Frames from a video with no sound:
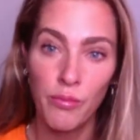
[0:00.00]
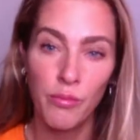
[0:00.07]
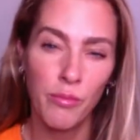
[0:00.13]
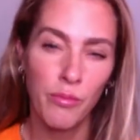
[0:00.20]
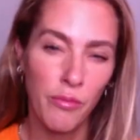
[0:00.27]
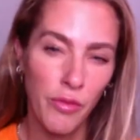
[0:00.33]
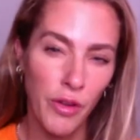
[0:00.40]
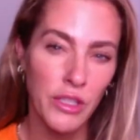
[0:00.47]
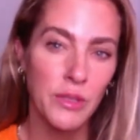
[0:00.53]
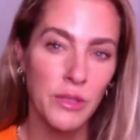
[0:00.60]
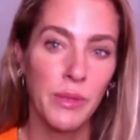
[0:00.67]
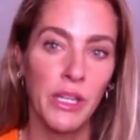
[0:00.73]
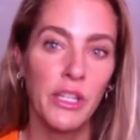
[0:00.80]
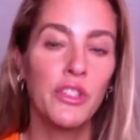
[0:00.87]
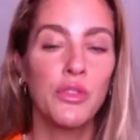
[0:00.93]
first
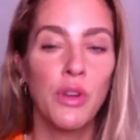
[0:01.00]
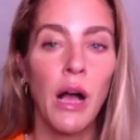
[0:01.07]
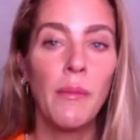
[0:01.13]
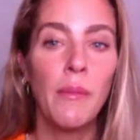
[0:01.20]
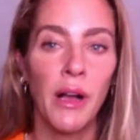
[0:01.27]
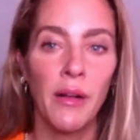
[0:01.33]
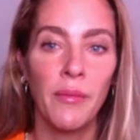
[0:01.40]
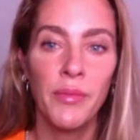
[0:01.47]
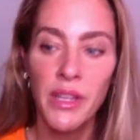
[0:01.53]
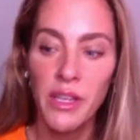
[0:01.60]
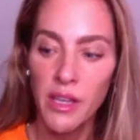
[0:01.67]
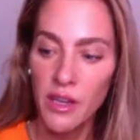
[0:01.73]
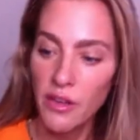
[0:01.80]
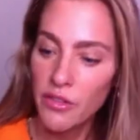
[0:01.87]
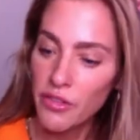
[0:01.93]
big trauma
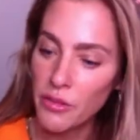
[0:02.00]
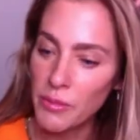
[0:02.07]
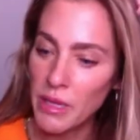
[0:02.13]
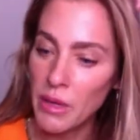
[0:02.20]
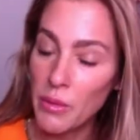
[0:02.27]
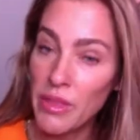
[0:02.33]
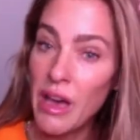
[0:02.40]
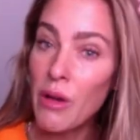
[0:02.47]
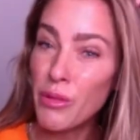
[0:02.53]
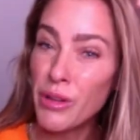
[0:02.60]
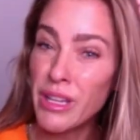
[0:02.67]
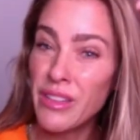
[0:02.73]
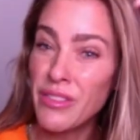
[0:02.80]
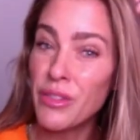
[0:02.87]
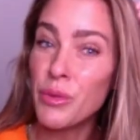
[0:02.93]
for me without
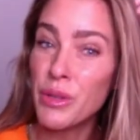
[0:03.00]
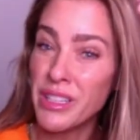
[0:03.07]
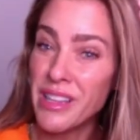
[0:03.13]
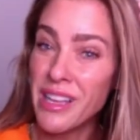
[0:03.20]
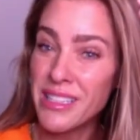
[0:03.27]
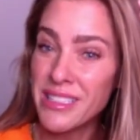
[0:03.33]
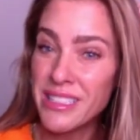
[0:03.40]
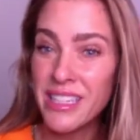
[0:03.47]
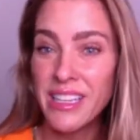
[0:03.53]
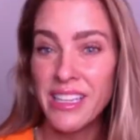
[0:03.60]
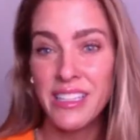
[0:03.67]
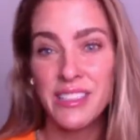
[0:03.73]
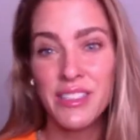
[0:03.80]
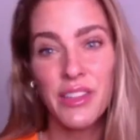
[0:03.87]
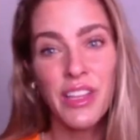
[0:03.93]
really even realizing it,
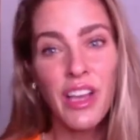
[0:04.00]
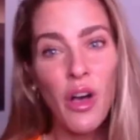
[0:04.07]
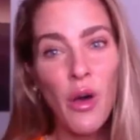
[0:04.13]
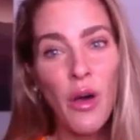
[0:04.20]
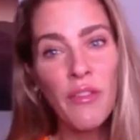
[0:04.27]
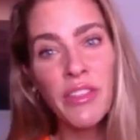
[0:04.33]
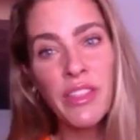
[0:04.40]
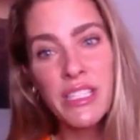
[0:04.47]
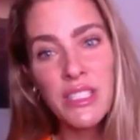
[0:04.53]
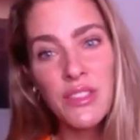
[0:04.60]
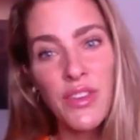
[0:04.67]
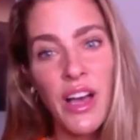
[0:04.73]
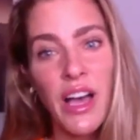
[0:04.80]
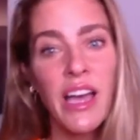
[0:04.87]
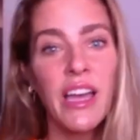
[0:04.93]
because they're like, oh, everything's
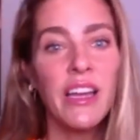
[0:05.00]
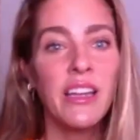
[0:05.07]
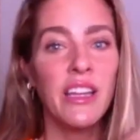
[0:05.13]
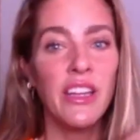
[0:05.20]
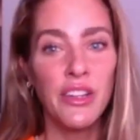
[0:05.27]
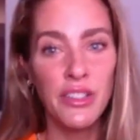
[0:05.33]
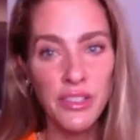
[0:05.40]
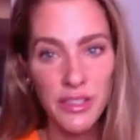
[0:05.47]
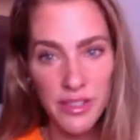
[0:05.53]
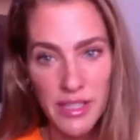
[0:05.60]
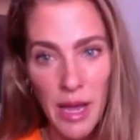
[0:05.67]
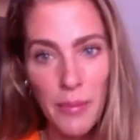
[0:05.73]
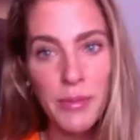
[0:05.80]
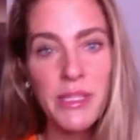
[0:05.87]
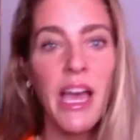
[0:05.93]
fine. Here's
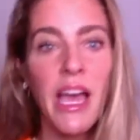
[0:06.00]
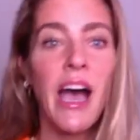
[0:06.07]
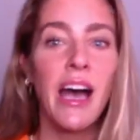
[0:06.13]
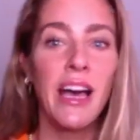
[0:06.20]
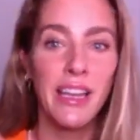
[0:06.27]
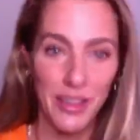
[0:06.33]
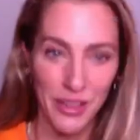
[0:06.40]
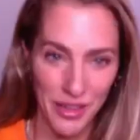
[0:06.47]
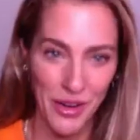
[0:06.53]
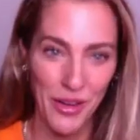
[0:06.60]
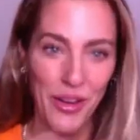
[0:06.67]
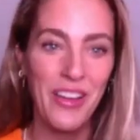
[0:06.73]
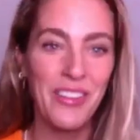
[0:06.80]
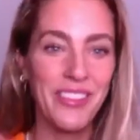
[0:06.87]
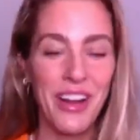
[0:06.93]
stepdad. Here,
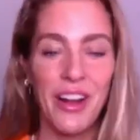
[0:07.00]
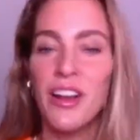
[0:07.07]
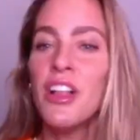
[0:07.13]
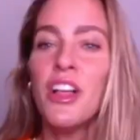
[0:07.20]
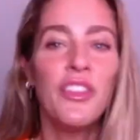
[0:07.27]
yeah.